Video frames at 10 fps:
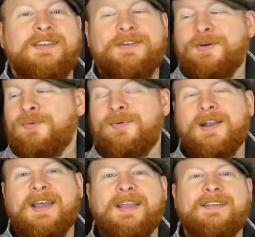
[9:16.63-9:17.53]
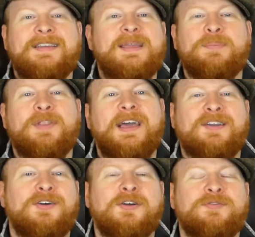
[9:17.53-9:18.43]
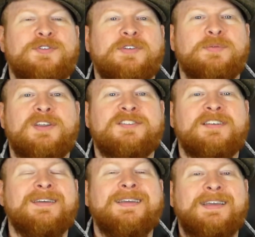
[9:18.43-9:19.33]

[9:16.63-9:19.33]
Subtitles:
You don't want to keep that card for some reason.